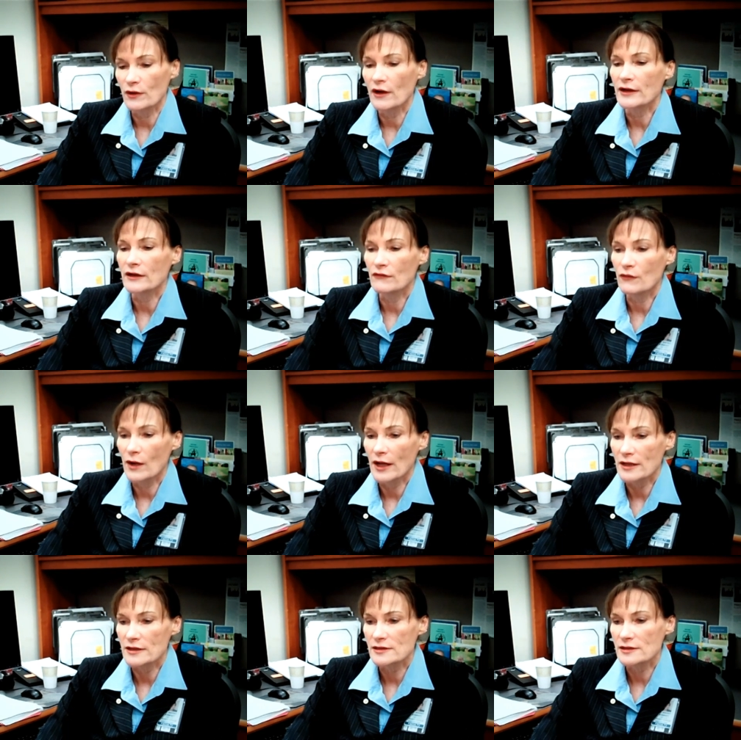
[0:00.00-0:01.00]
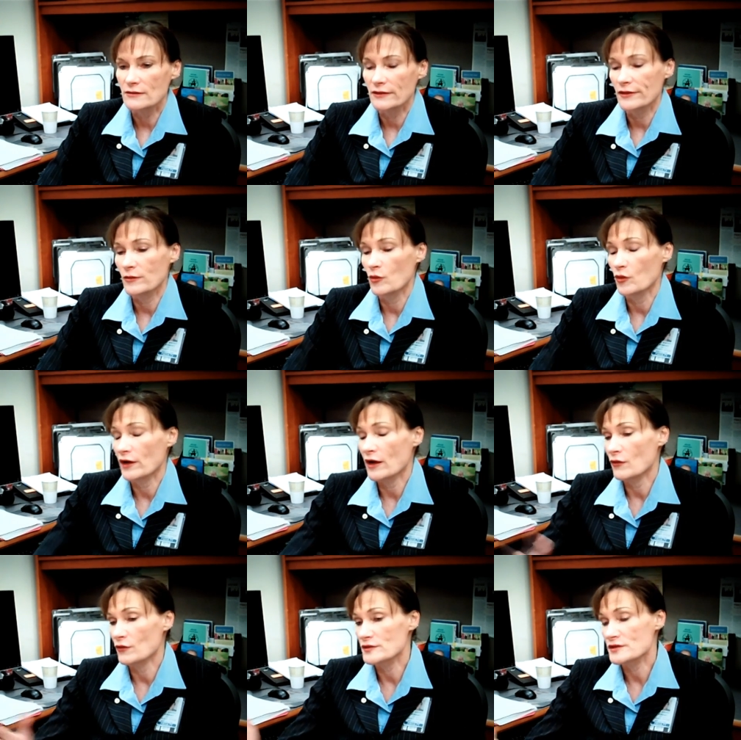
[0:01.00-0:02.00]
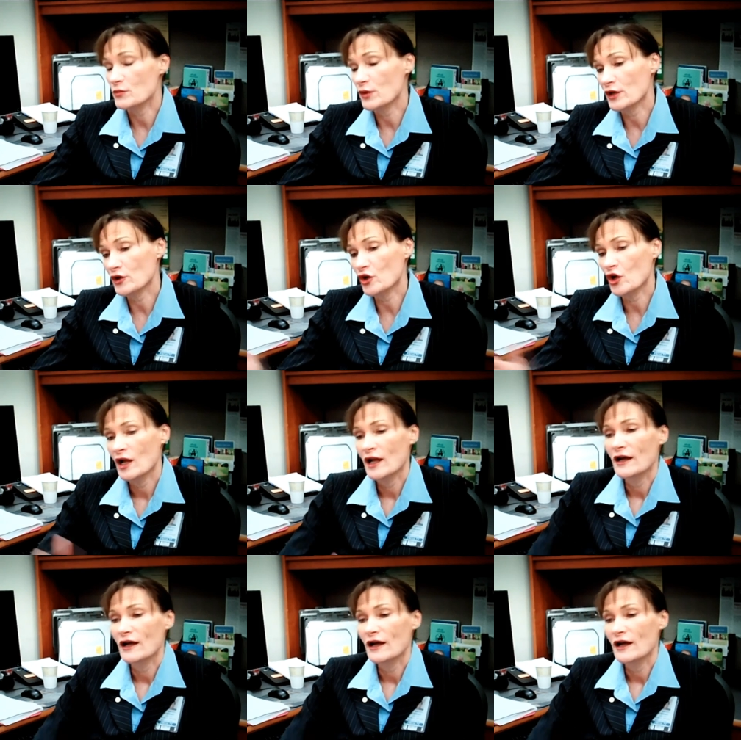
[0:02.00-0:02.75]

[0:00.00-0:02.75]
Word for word: variety of ways. The more hours, the better.